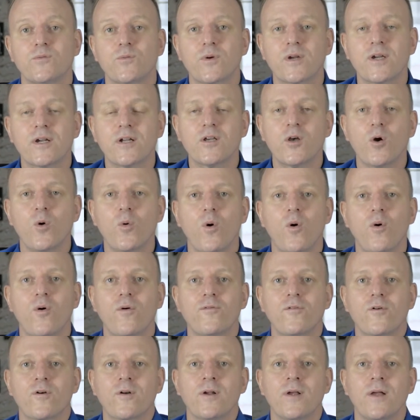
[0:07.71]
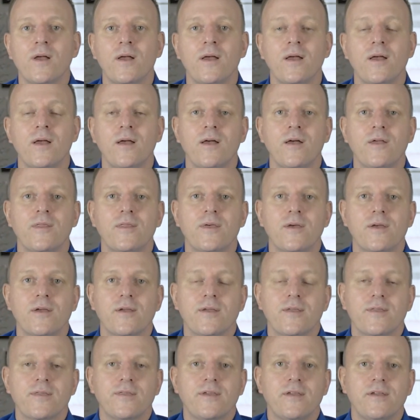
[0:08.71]
We're going to go over
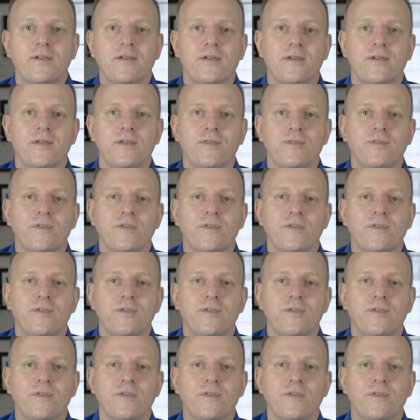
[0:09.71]
the